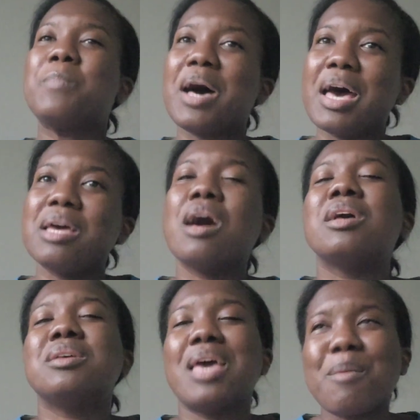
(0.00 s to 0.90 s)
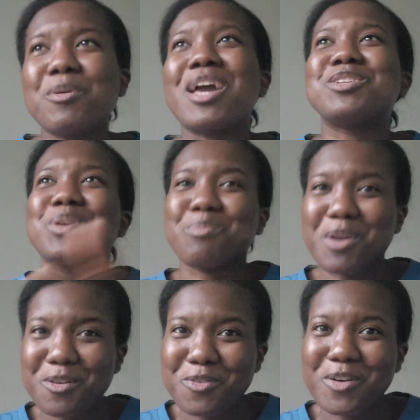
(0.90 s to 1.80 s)
but uh, epigastric
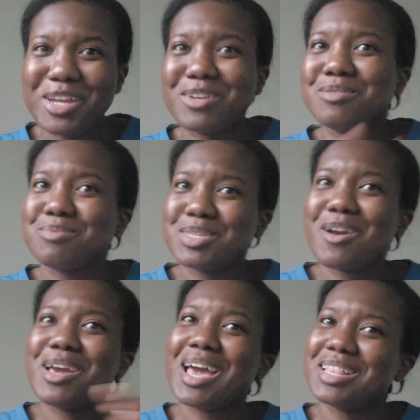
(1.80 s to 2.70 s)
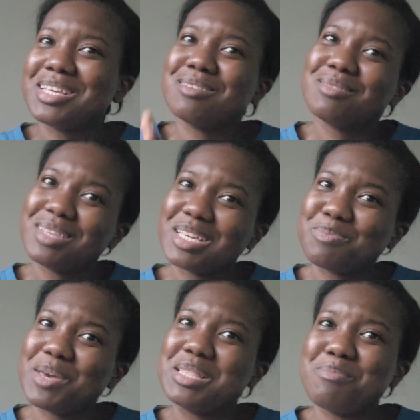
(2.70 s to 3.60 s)
perforator. Sorry, I had to
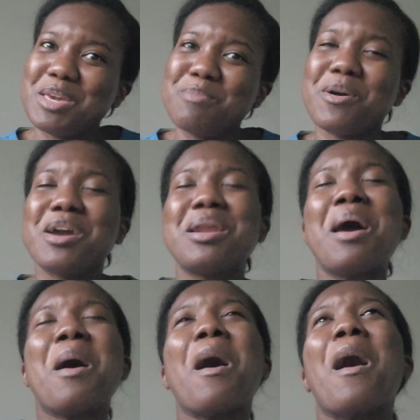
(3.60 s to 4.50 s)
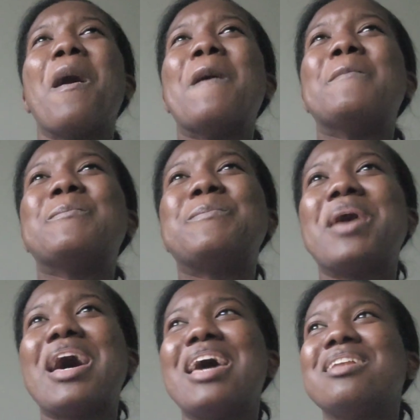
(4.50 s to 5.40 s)
explain the P part. Um,
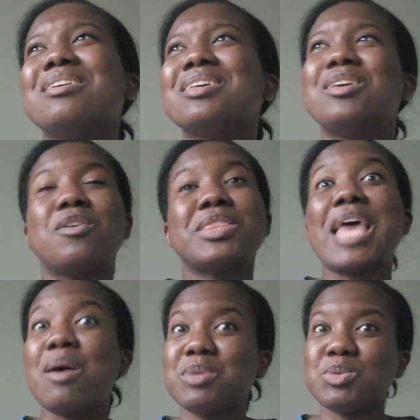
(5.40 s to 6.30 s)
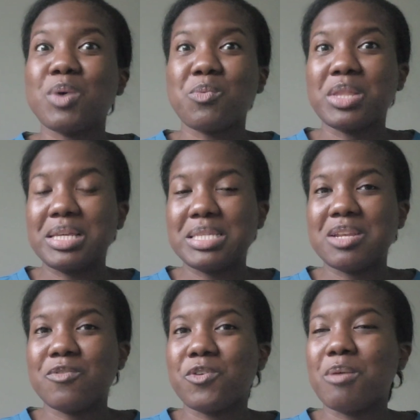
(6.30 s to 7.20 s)
but you know that was what really
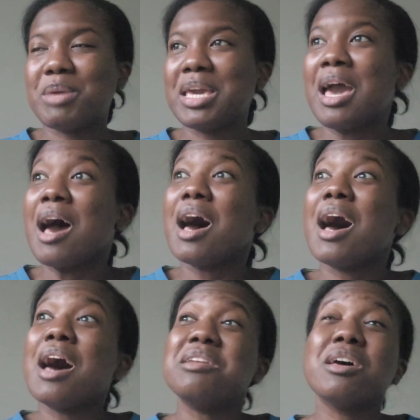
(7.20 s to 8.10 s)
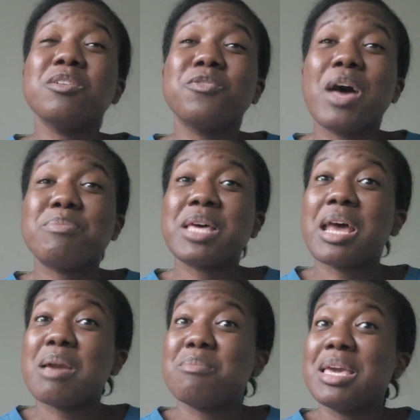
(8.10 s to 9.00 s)
did it for me. Another flap that
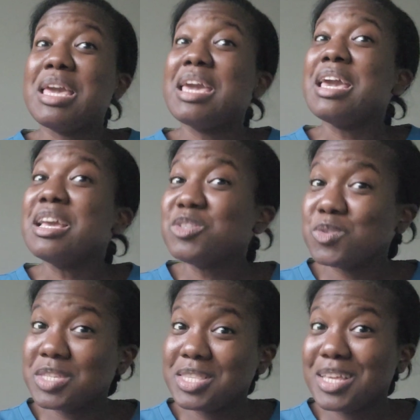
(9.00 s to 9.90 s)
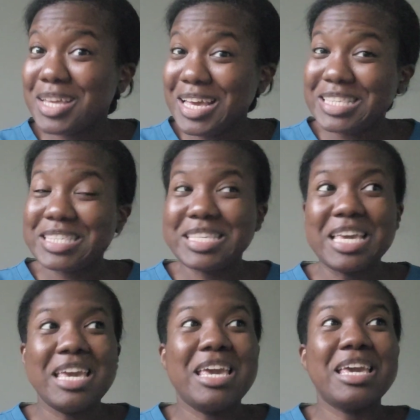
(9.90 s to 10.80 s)
I'm interested in
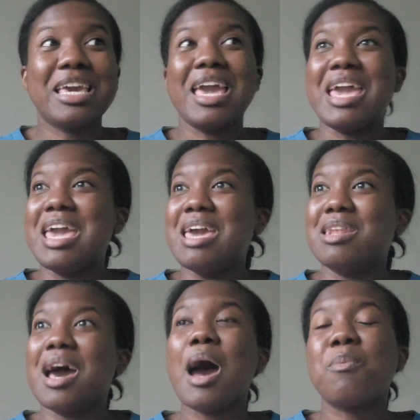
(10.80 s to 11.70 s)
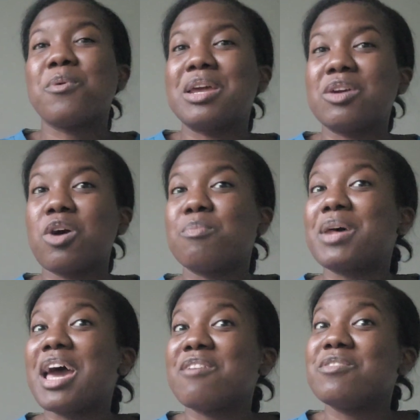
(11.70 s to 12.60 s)
seeing and operating on,
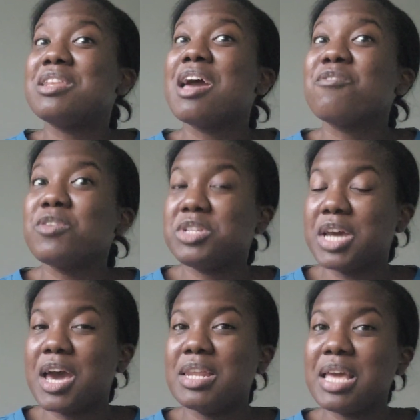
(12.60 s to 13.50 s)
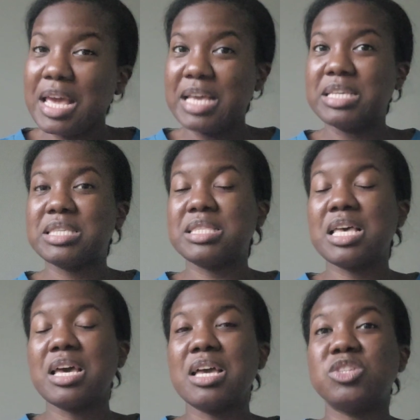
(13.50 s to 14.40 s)
but I have never done, is
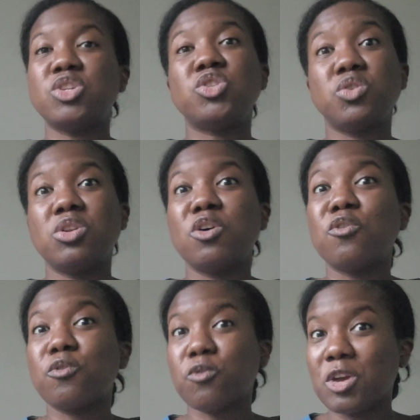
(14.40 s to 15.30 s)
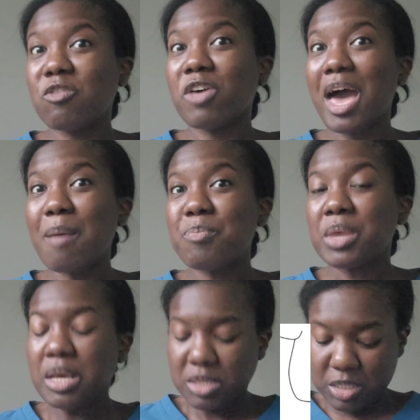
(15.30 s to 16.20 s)
the jejunal free flap.
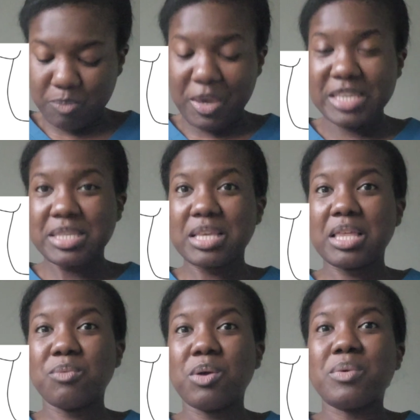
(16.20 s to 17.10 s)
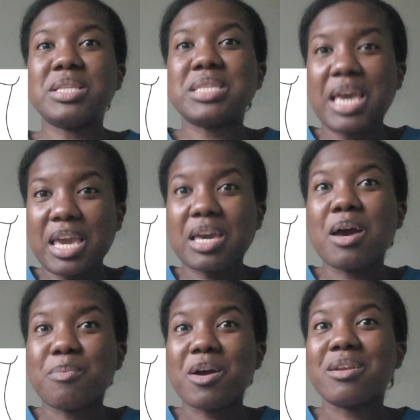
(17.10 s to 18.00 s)
So basically, where we take
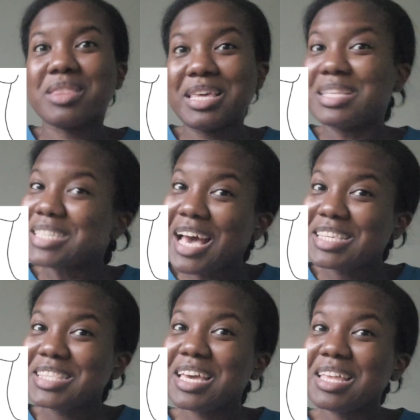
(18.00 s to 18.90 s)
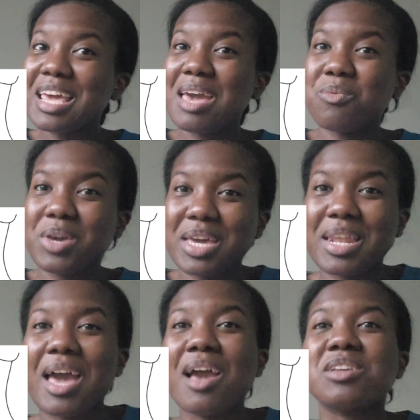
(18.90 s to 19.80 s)
a part of the intestine and we
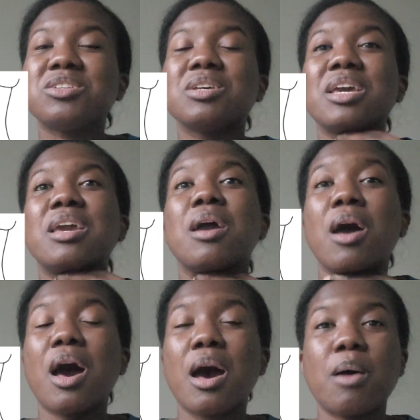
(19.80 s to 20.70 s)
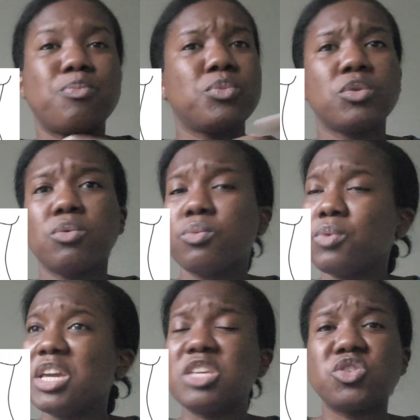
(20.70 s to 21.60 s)
can actually um,
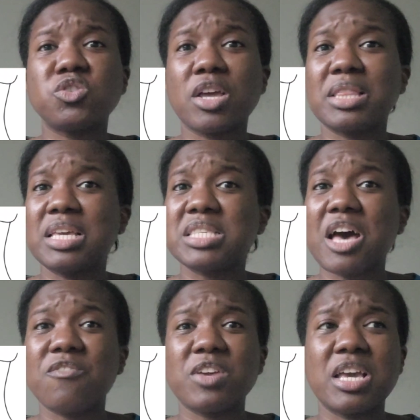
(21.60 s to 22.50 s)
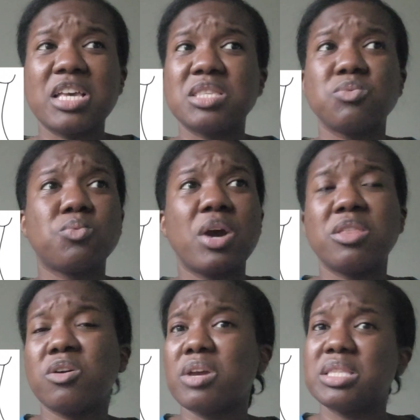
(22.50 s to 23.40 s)
reconstruct the esophagus,
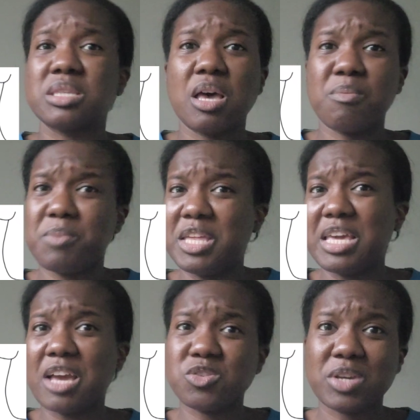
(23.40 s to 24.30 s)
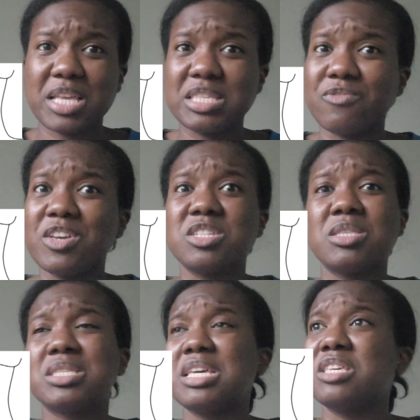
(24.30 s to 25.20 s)
whether it's uh, pediatric
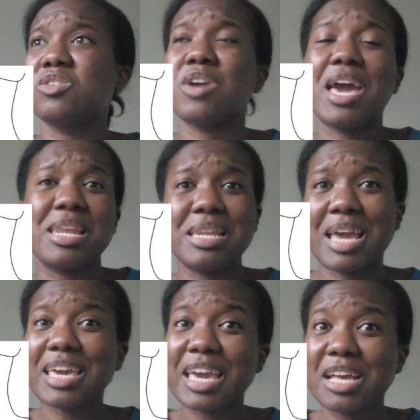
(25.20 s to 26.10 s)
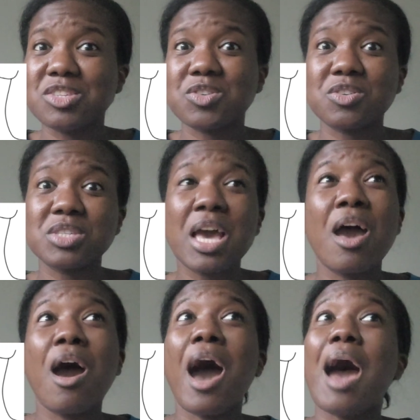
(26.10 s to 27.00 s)
insufficiencies or head and neck cancers.
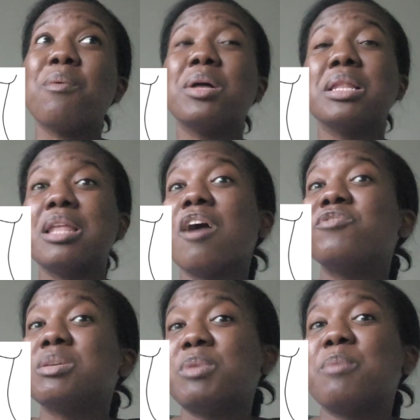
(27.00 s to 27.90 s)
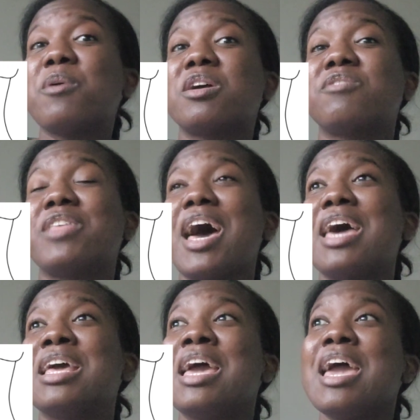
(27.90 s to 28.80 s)
I would love to be a part of
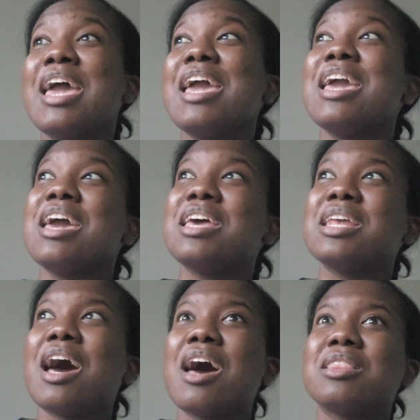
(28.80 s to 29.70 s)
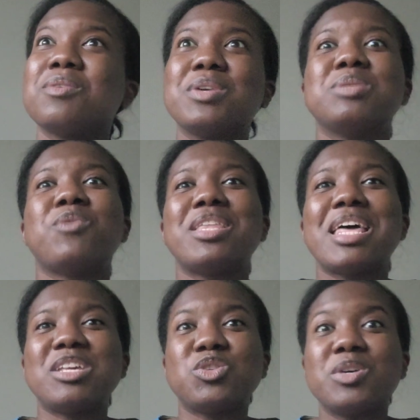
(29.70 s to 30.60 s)
that. And the reason why
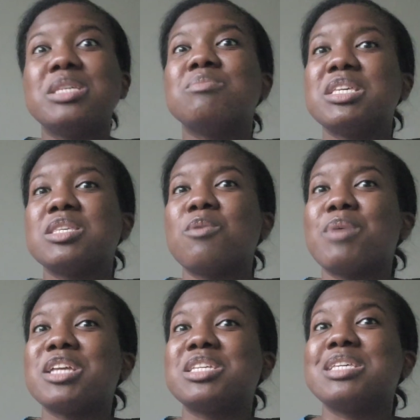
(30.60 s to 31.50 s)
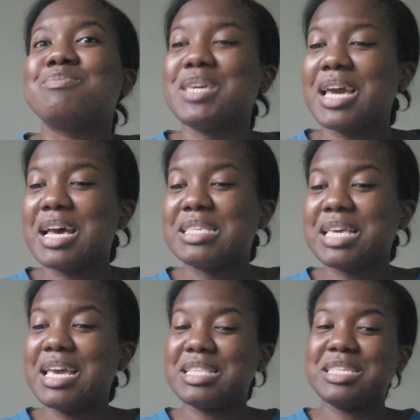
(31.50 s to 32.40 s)
that intrigues me so much is because
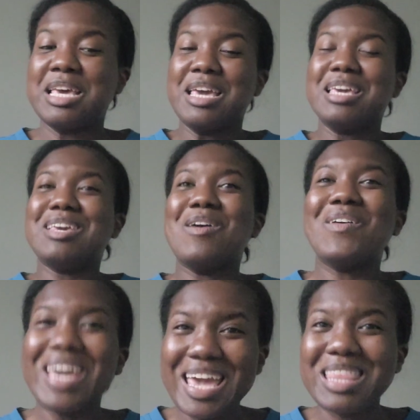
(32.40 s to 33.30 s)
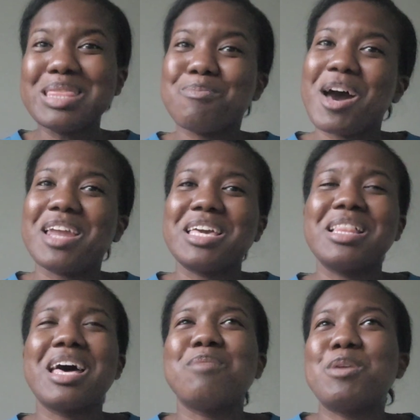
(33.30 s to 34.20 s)
it's, you know, in the body.
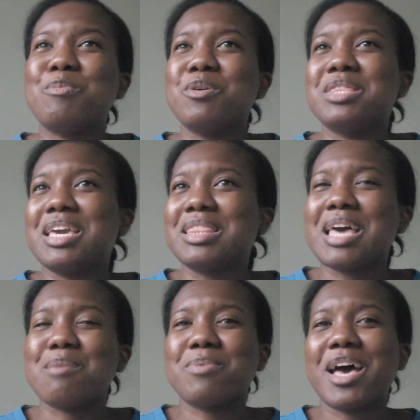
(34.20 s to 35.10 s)
A lot of people think that